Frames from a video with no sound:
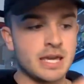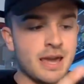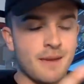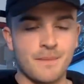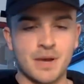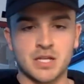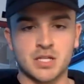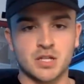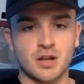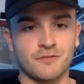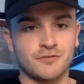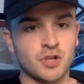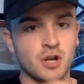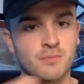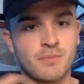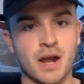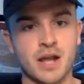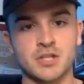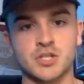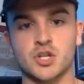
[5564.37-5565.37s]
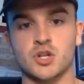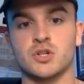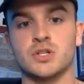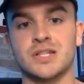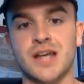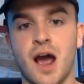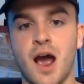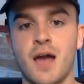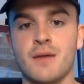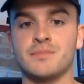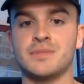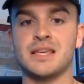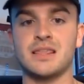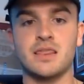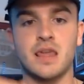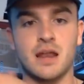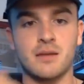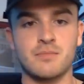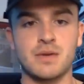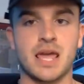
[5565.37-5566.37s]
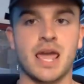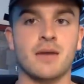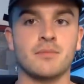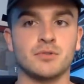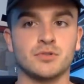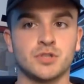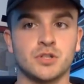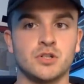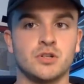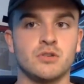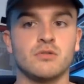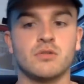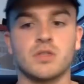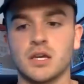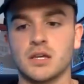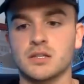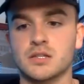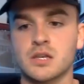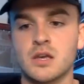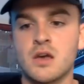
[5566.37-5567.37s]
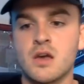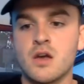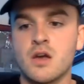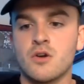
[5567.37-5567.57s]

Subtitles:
get my stuff done by a certain time to then be able to do things.